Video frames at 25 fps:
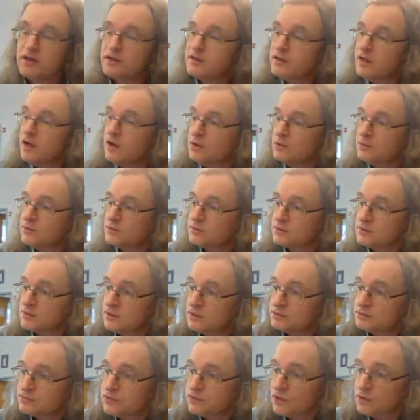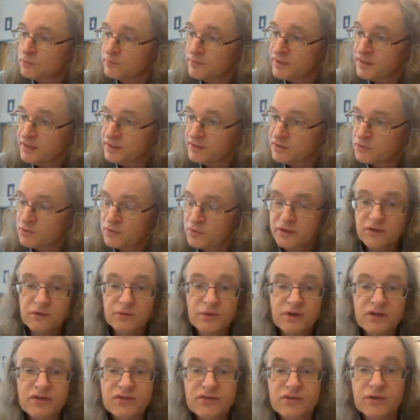Now, for me doing
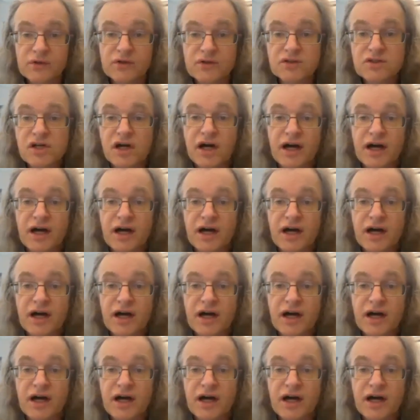research,